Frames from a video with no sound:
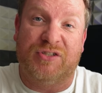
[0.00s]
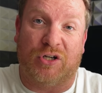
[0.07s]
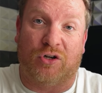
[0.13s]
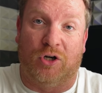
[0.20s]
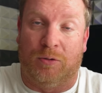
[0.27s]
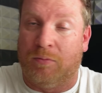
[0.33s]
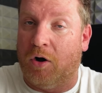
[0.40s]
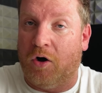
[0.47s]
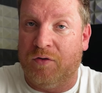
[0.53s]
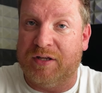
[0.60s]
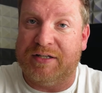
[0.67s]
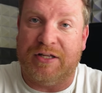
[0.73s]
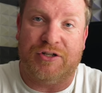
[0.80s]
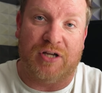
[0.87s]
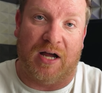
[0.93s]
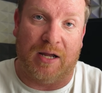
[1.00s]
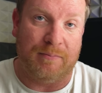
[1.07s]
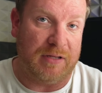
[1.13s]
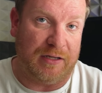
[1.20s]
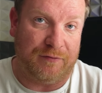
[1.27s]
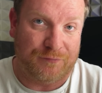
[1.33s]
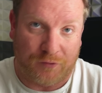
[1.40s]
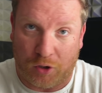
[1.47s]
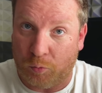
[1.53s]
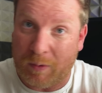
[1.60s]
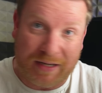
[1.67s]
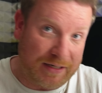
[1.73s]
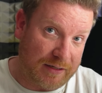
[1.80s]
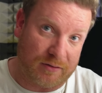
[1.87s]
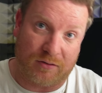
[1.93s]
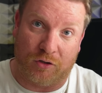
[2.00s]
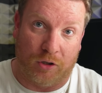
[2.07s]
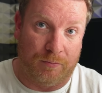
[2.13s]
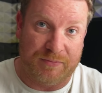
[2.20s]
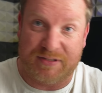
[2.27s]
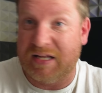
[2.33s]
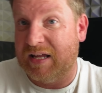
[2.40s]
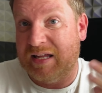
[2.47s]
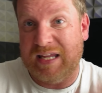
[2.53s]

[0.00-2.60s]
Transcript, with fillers: to come on the D J I Mini four when it comes,